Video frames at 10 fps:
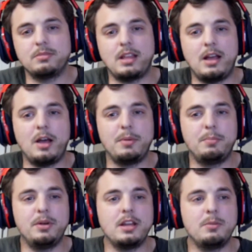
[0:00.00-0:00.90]
I'll, I'll be
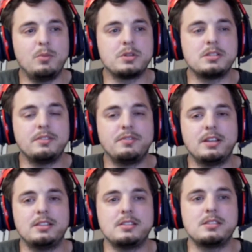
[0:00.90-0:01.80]
putting out more stuff
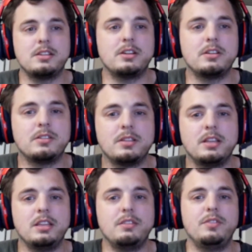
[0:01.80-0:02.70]
like this here
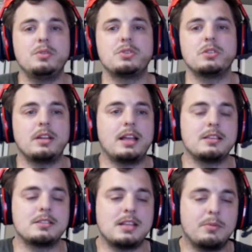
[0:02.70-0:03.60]
in the future
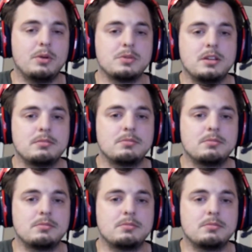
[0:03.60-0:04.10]
as time goes on.